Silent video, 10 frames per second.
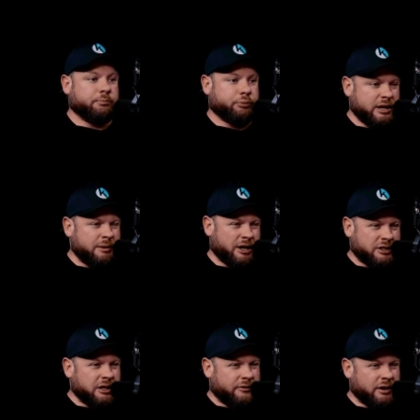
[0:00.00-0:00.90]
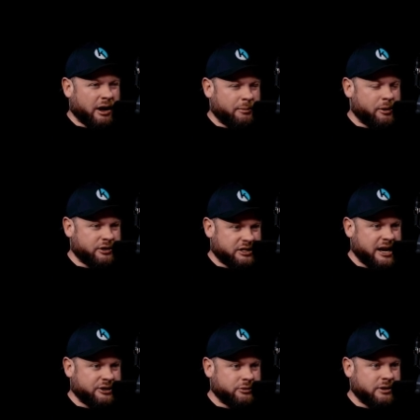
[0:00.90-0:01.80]
pretty much live and die by your
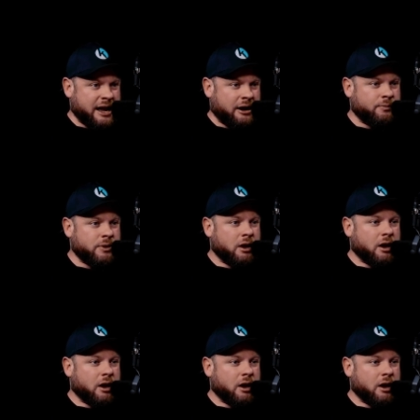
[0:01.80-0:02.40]
schedule now.